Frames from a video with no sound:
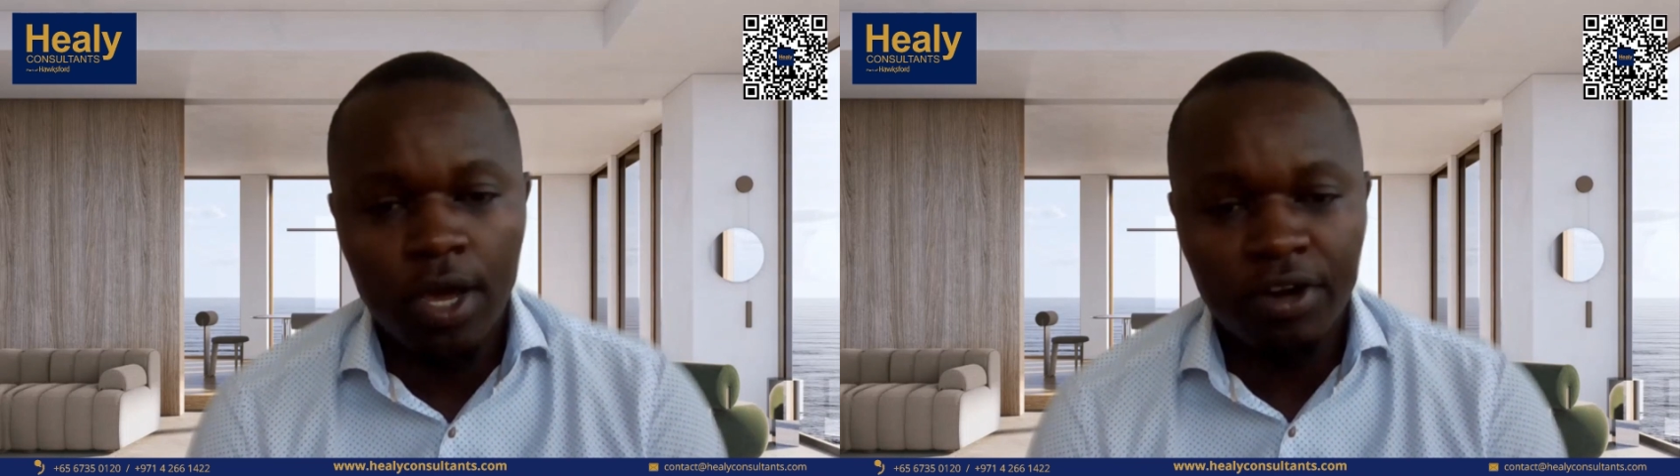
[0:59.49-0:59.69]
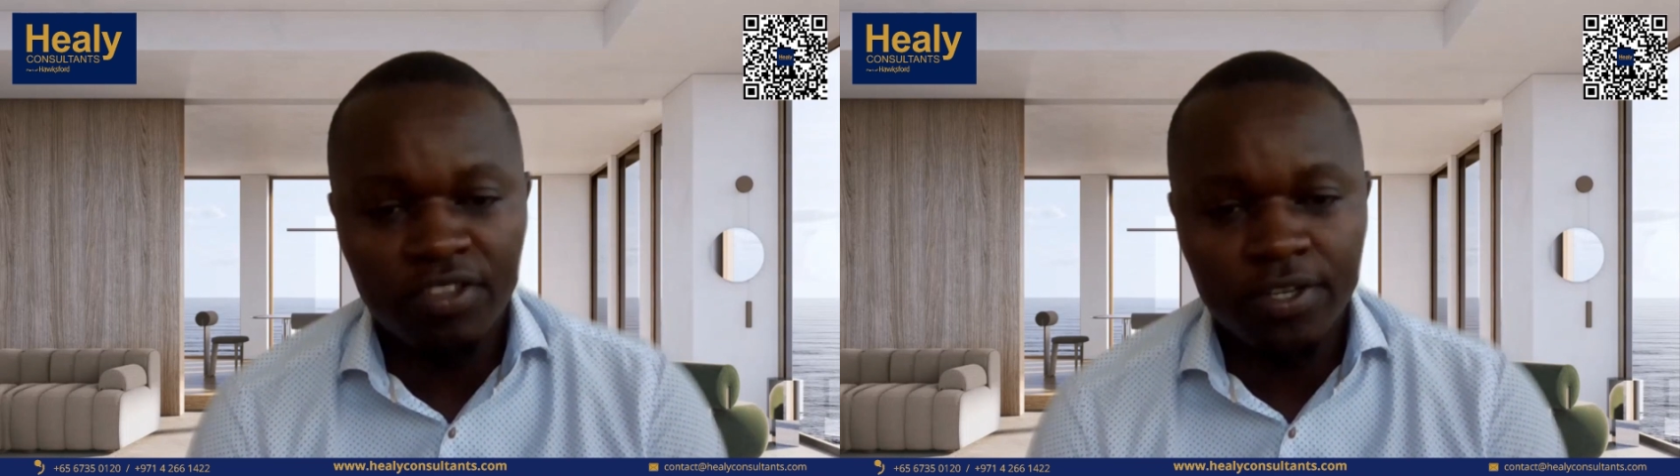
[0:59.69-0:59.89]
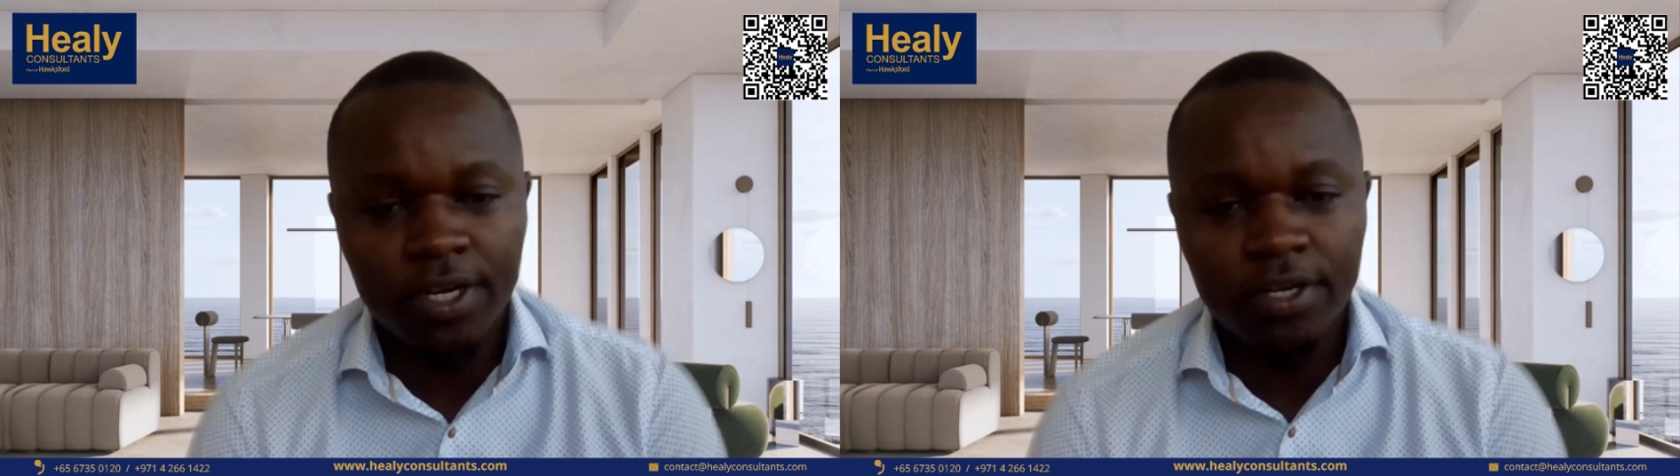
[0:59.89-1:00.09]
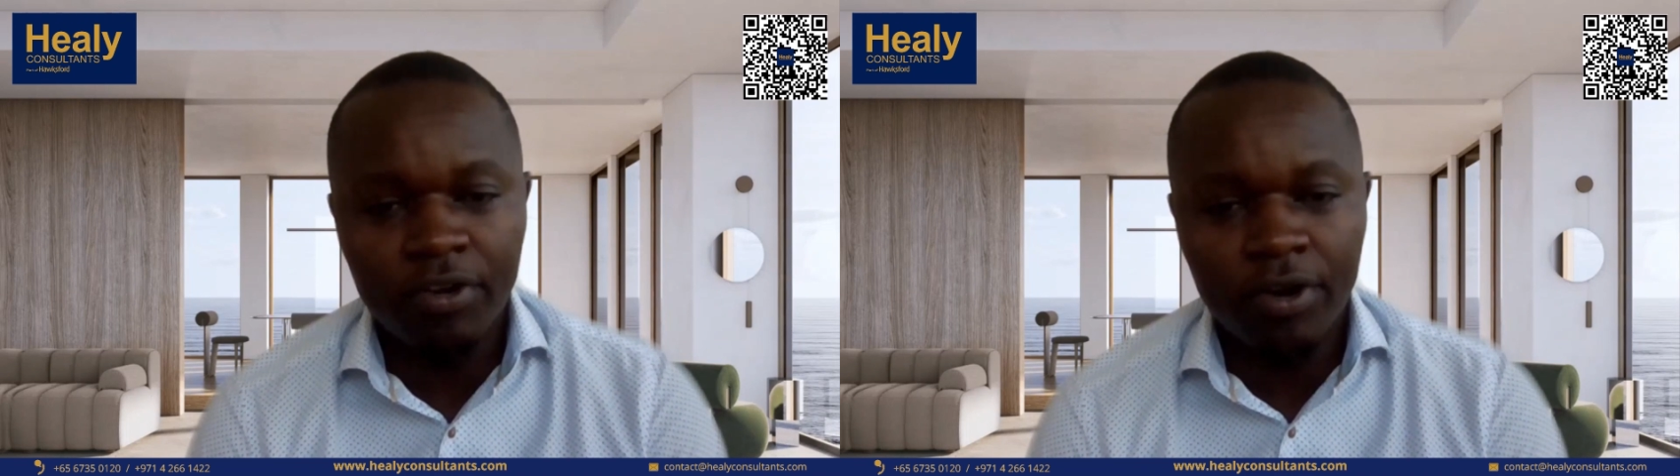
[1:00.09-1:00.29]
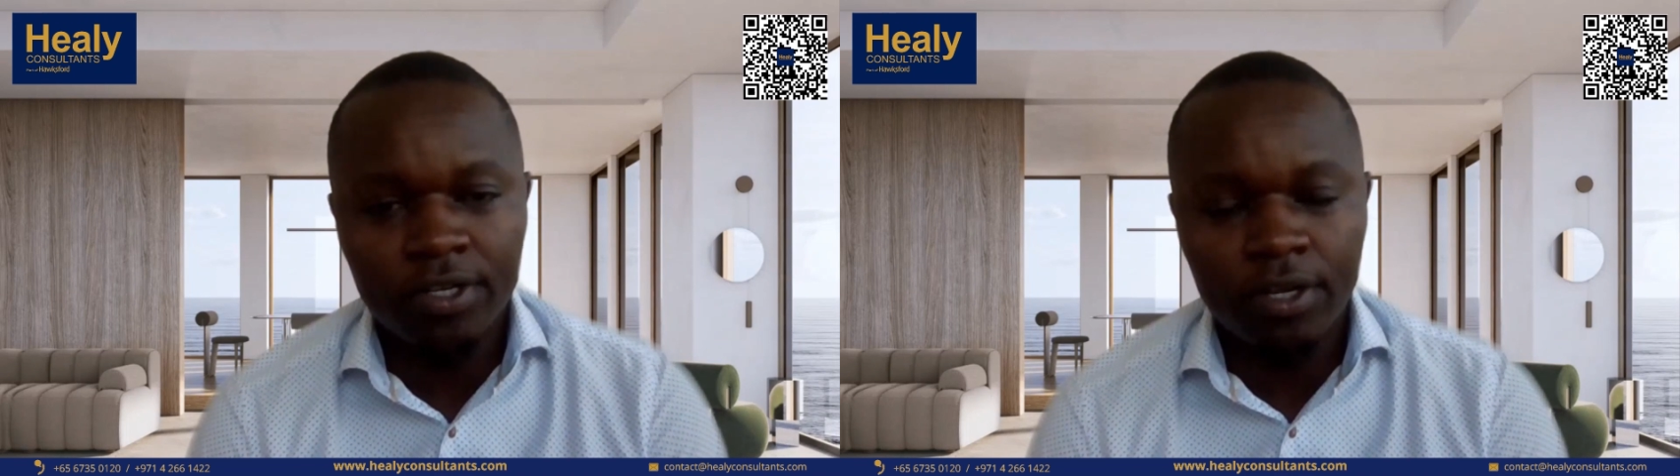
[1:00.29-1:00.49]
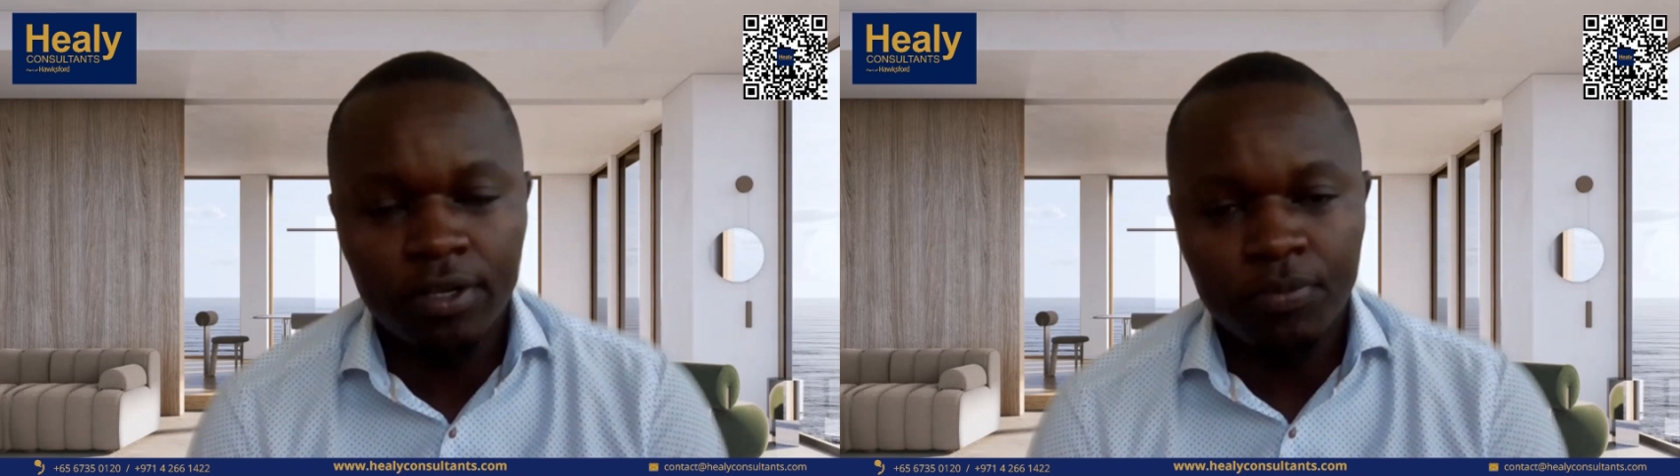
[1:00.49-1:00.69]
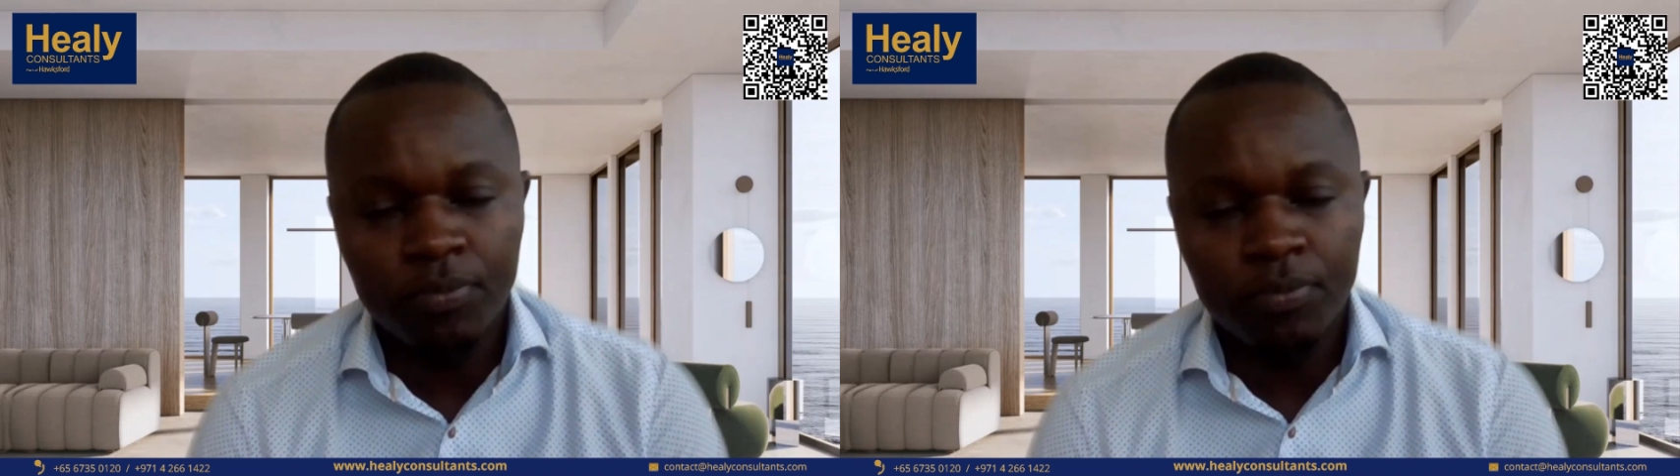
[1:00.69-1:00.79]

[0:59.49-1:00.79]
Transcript: resident director.